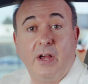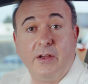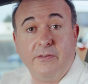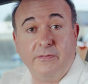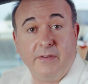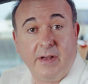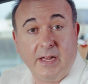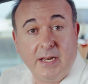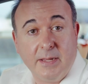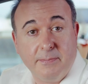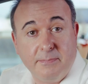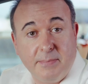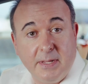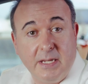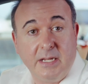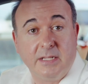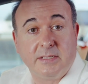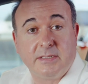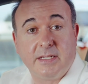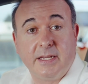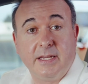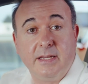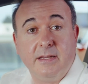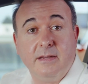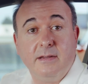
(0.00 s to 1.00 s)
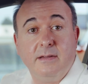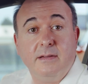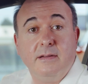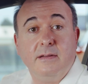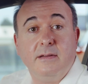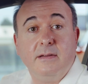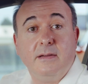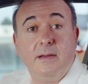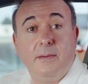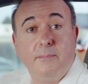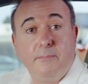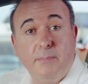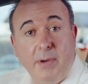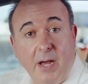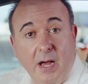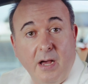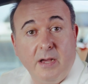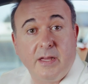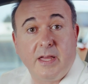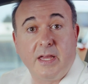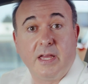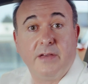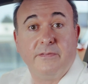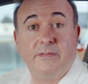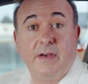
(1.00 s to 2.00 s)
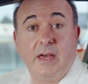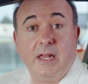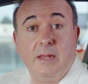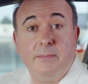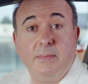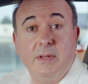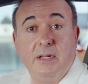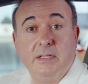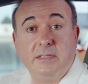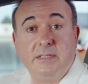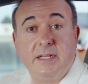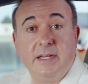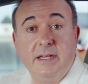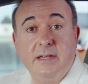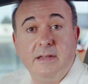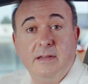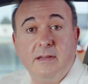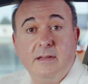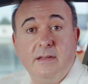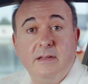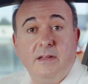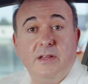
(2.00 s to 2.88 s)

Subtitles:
availability, parking availability,